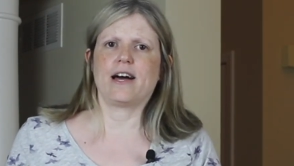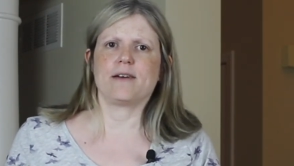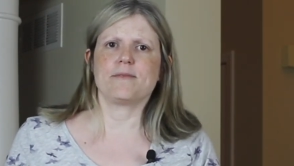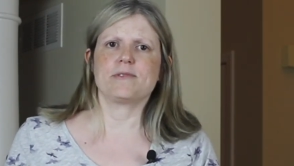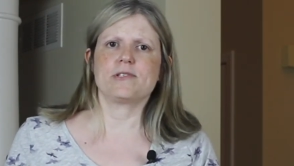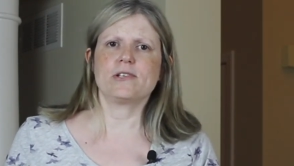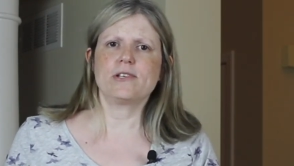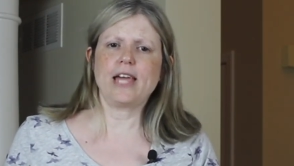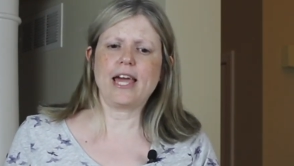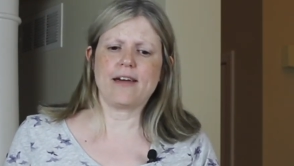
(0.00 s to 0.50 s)

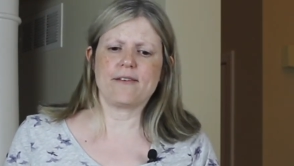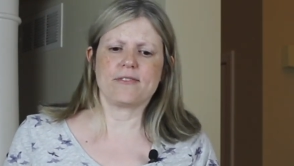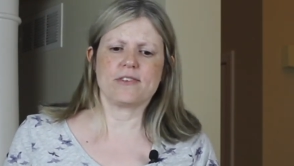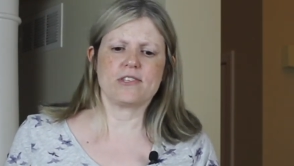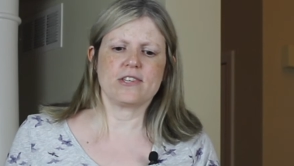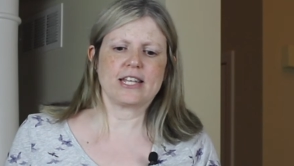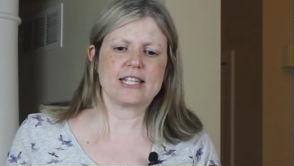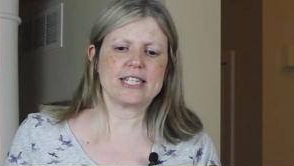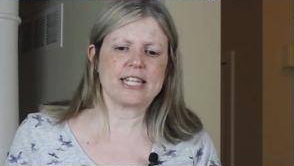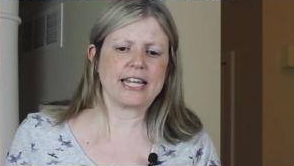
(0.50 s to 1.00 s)
So yeah,
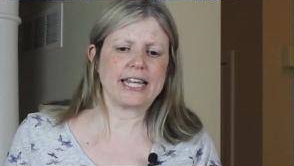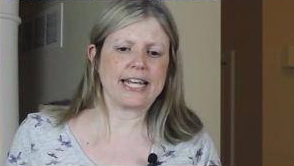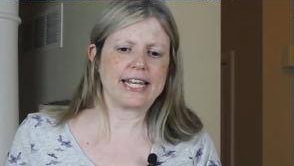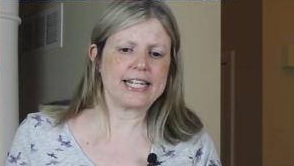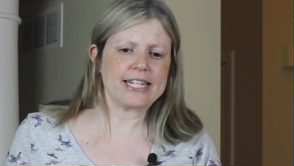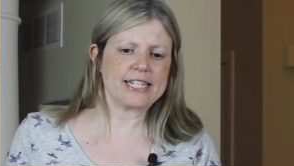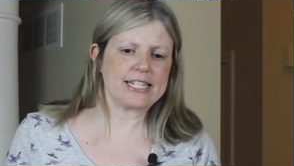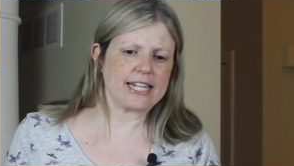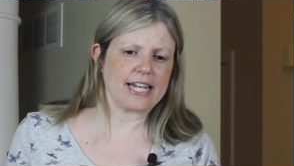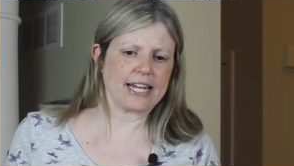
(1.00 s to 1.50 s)
so that's the
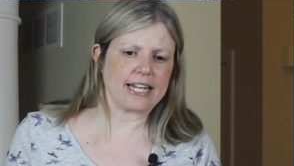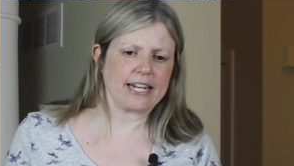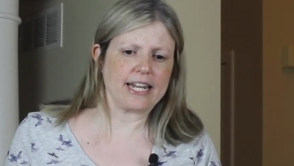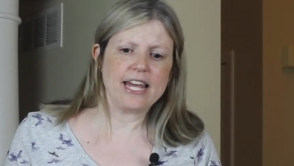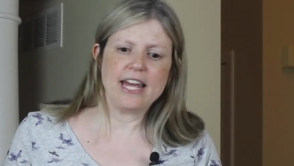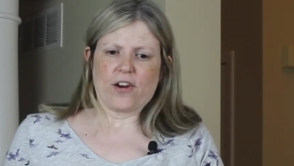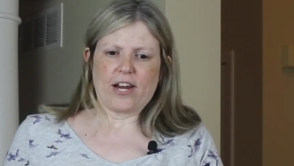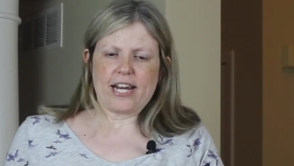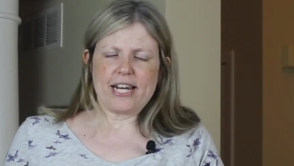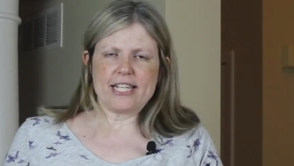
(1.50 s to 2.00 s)
latest and
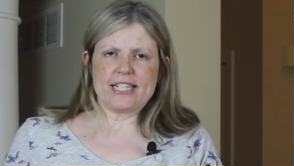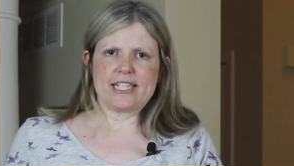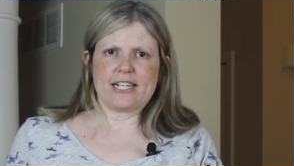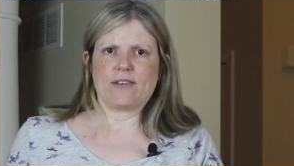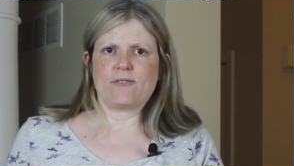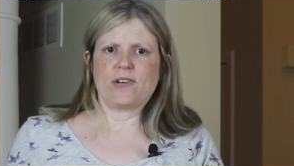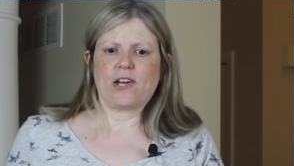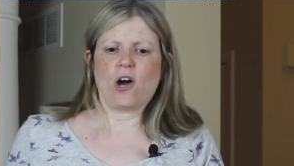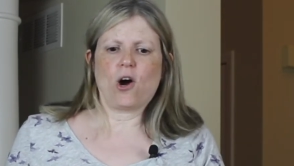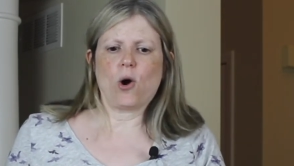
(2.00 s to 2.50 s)
greatest,
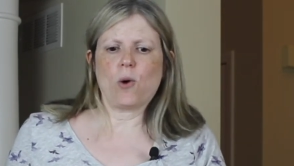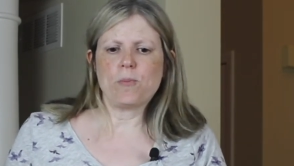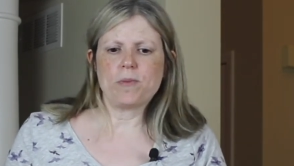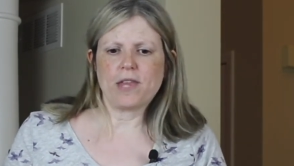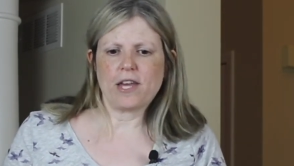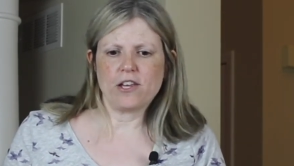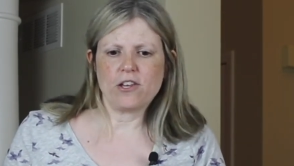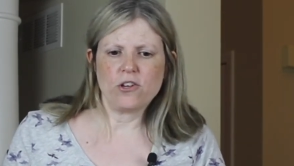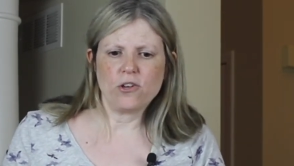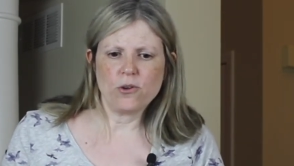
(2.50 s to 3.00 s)
and we hope
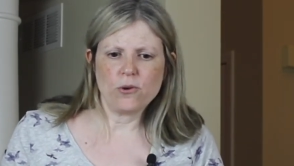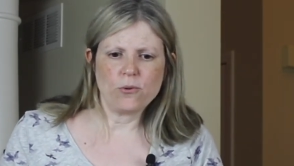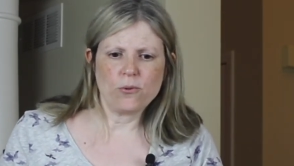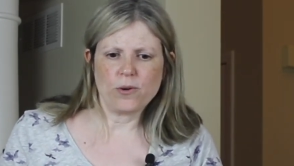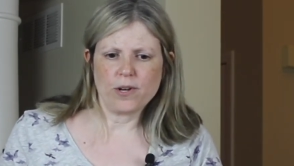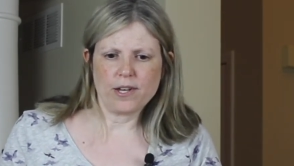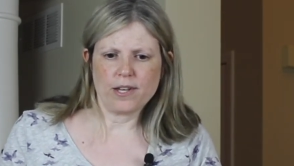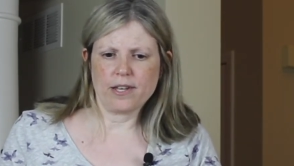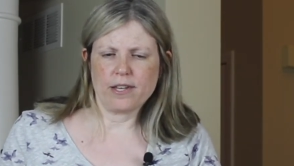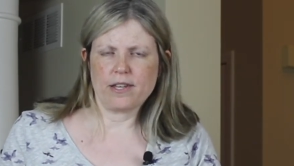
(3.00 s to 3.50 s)
that you
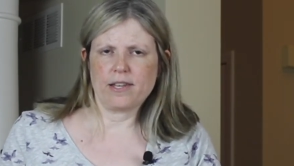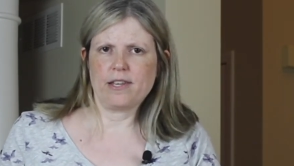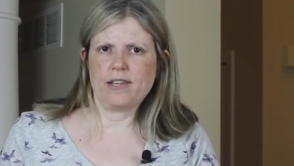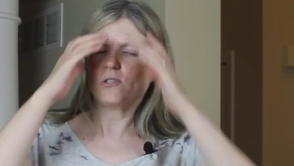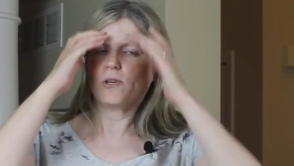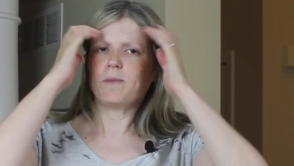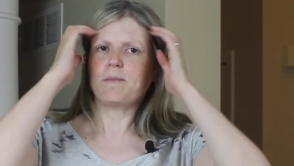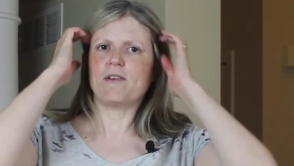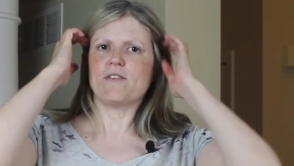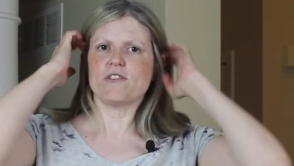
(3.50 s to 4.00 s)
will
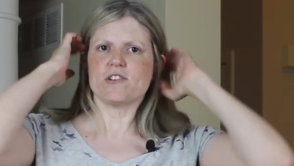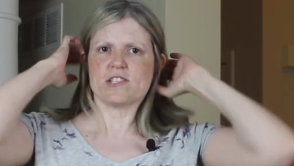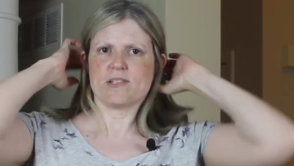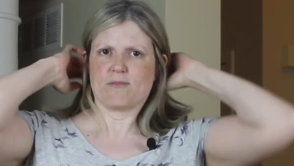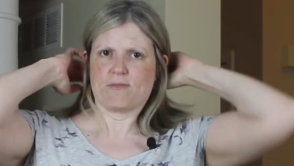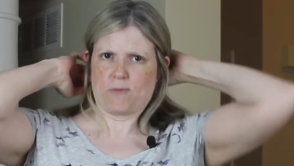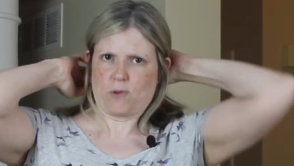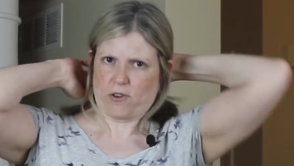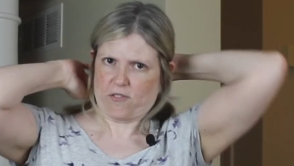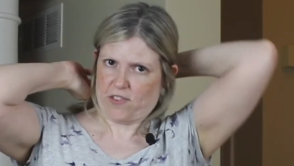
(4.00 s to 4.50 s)
join me for
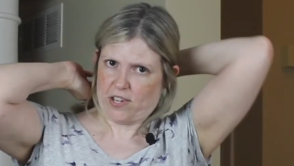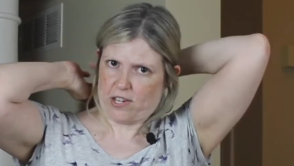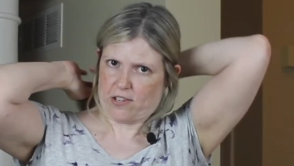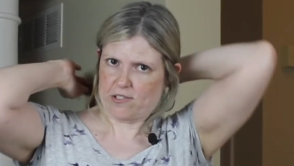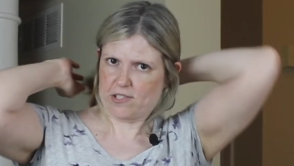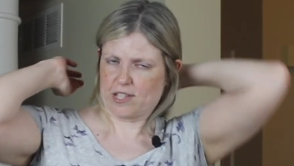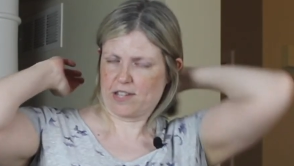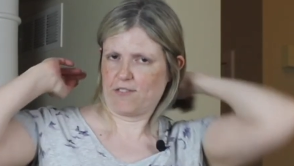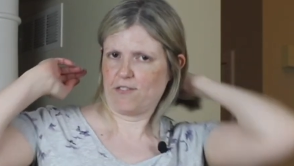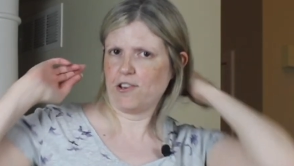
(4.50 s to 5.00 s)
some more
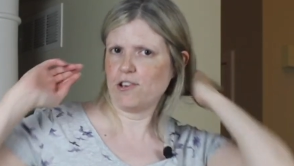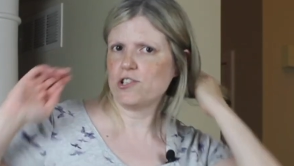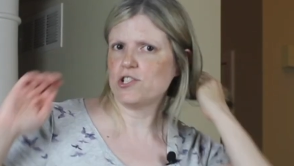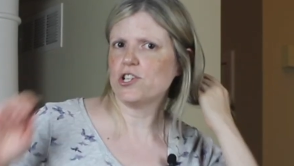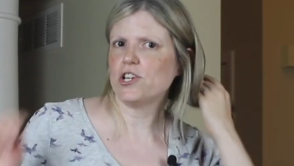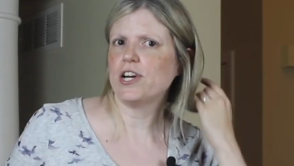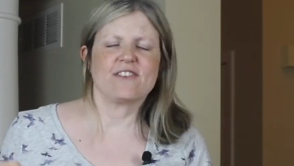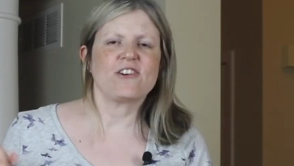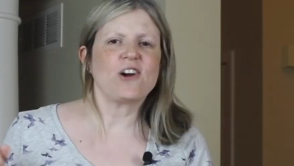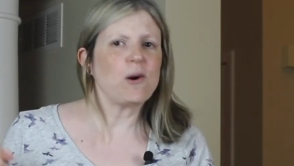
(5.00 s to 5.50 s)
videos in the
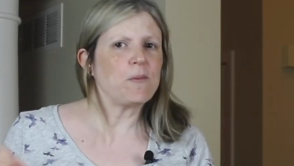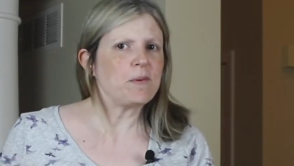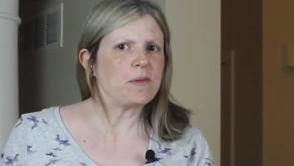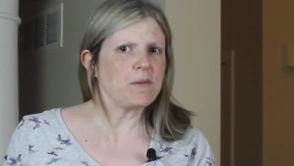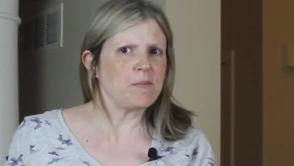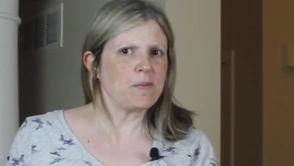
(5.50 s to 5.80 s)
future. And we're hoping the